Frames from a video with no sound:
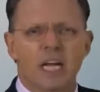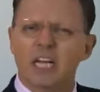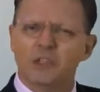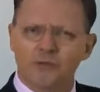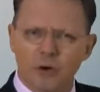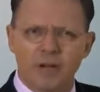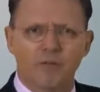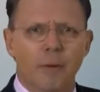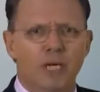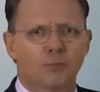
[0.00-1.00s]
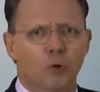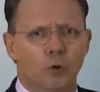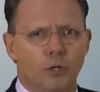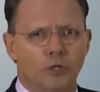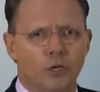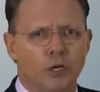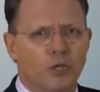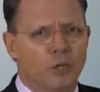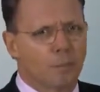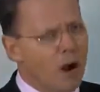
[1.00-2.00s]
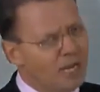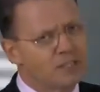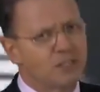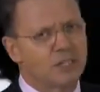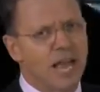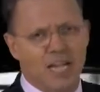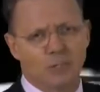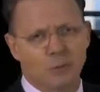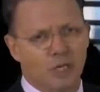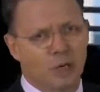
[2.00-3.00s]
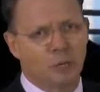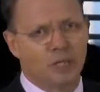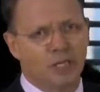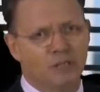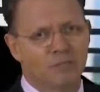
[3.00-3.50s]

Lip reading: It's free from Ash Brokerage, the practice enhancement company.